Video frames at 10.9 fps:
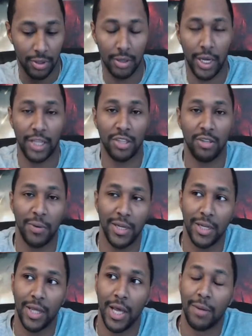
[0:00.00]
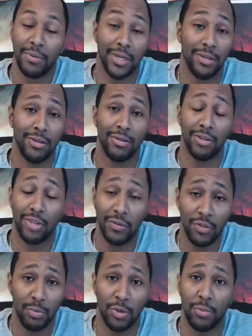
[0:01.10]
anticipated because it's a Steven
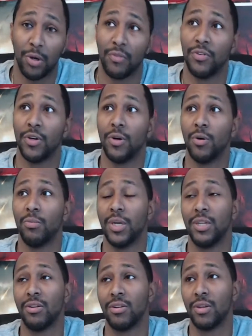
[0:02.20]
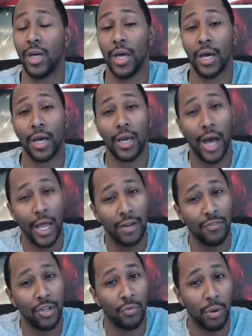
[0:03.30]
Spielberg film. It's kind of
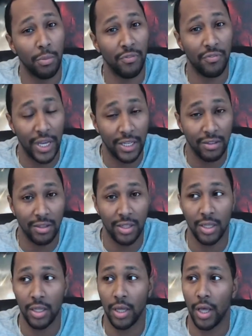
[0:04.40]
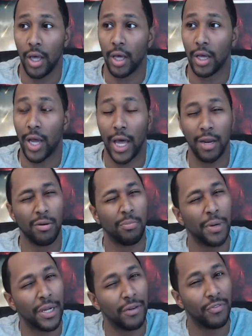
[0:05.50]
in the realm of fantasy, kind of
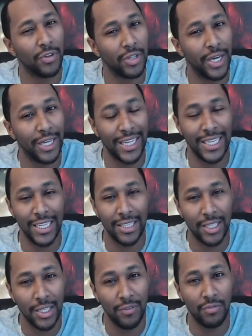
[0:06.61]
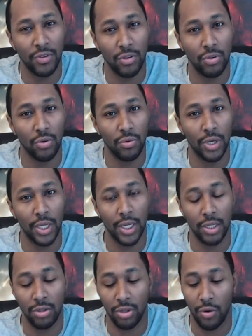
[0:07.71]
it has that ET feel to it
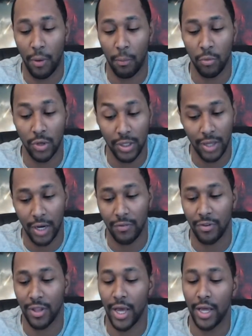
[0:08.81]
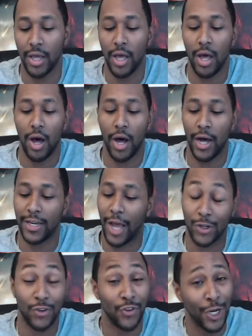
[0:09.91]
again. So I'm really excited for that.
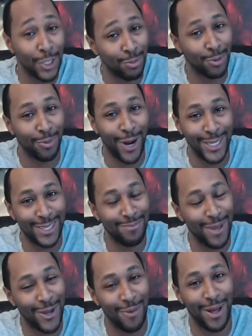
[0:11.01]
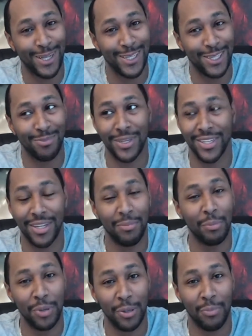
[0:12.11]
Doctor Strange, I'm surprised didn't make on my list because I'm a
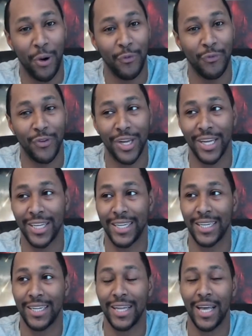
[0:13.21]
big Marvel fan and